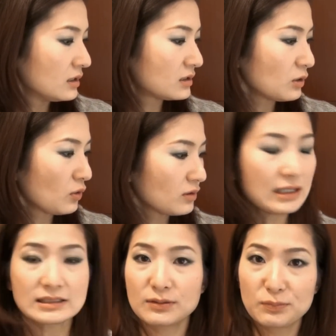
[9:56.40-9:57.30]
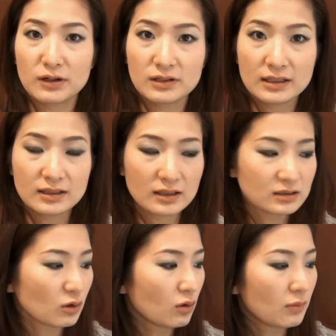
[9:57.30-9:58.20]
So that's about it.
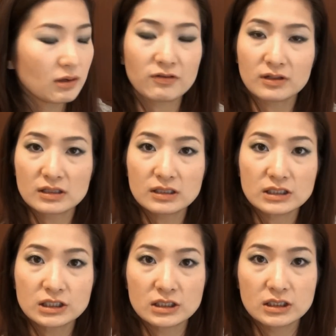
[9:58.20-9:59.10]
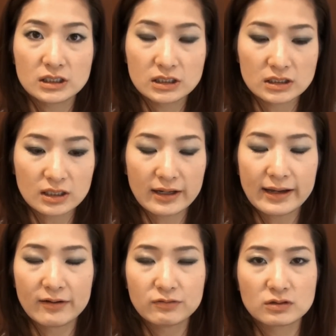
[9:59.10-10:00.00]
That's all my foundations I
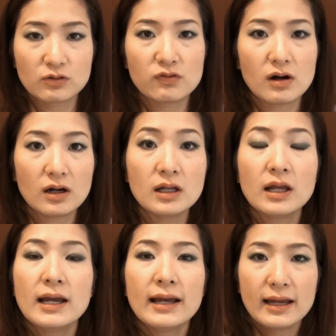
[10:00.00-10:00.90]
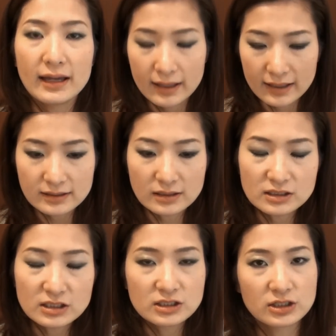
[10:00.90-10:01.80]
have so far. And
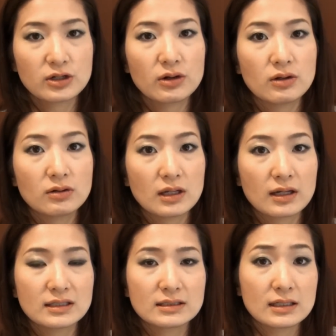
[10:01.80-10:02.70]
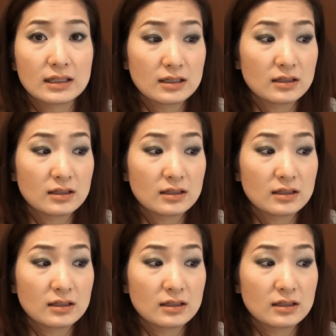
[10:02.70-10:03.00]
this year, like I said